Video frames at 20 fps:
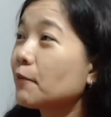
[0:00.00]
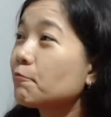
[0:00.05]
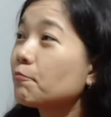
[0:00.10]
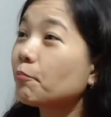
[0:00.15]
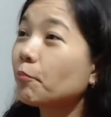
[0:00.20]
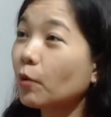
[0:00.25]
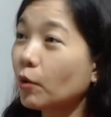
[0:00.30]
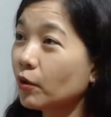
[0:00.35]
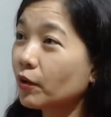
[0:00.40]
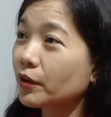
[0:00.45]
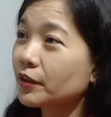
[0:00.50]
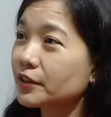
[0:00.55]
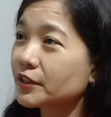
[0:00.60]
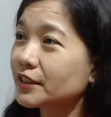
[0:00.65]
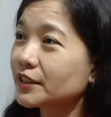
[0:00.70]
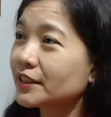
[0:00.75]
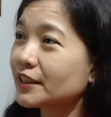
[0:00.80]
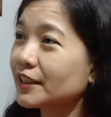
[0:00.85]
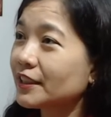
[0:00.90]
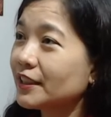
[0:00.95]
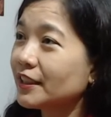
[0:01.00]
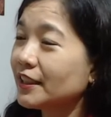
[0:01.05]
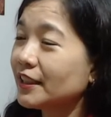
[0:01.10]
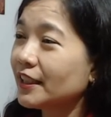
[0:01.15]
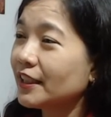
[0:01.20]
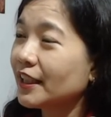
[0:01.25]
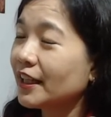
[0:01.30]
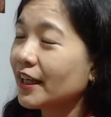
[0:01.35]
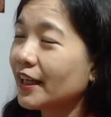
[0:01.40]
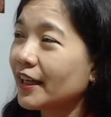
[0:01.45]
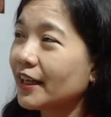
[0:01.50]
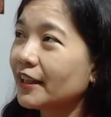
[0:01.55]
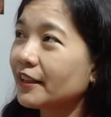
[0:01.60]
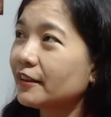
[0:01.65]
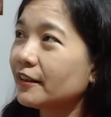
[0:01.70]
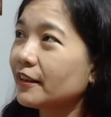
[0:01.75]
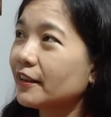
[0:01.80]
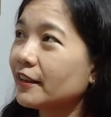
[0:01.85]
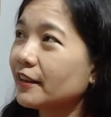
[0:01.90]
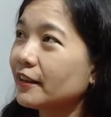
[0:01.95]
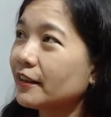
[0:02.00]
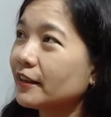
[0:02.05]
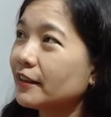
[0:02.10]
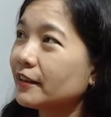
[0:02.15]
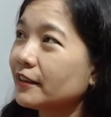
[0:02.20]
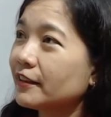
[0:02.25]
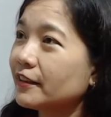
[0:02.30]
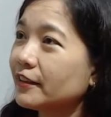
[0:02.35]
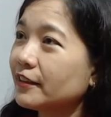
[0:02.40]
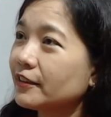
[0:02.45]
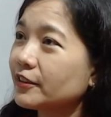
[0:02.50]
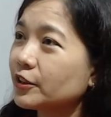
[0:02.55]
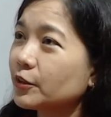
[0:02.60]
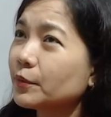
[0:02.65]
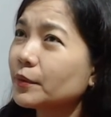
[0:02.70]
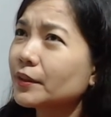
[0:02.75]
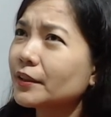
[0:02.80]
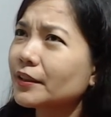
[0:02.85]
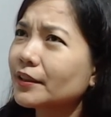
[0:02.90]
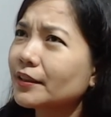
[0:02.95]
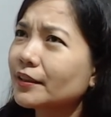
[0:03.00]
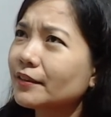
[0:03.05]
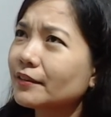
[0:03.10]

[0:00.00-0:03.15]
P O S. And uh, so we're,